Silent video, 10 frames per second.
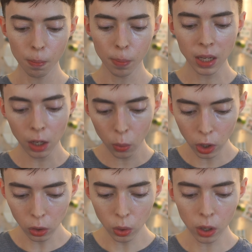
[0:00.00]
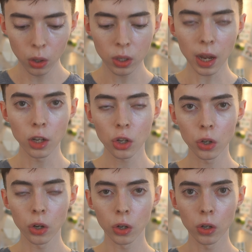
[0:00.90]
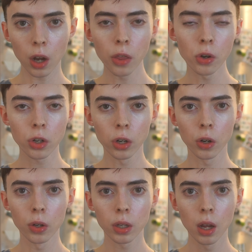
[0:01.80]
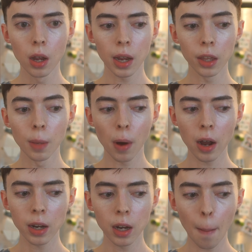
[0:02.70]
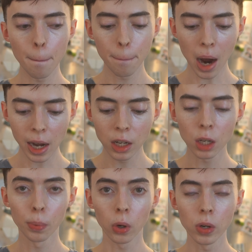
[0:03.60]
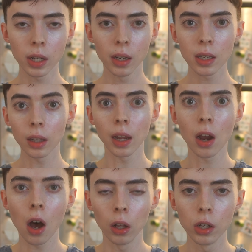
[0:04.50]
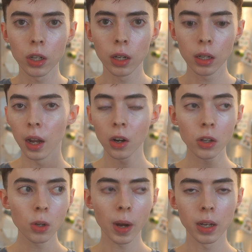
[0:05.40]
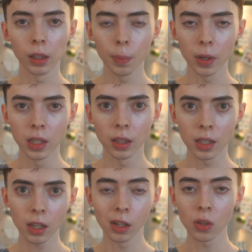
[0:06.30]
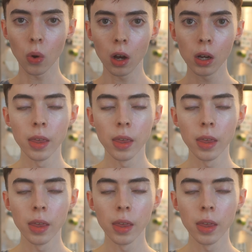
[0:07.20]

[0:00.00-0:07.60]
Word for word: basically when glucose and sugars, other sugars in the body, bind to proteins like collagen, and it can also bind to lipids in the skin as well.